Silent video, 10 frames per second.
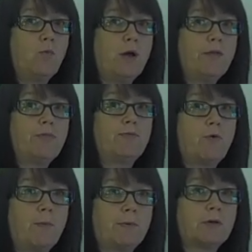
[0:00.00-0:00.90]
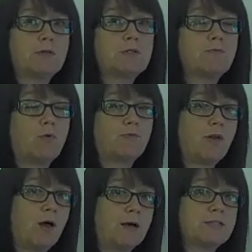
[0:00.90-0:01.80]
with the formulas for
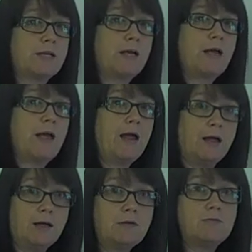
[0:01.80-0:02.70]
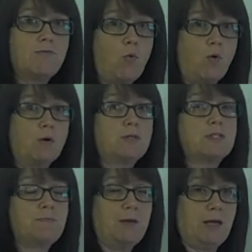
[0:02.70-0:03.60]
velocity and for
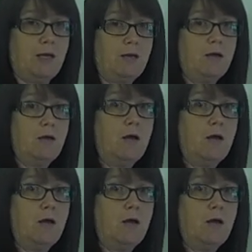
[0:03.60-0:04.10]
speed,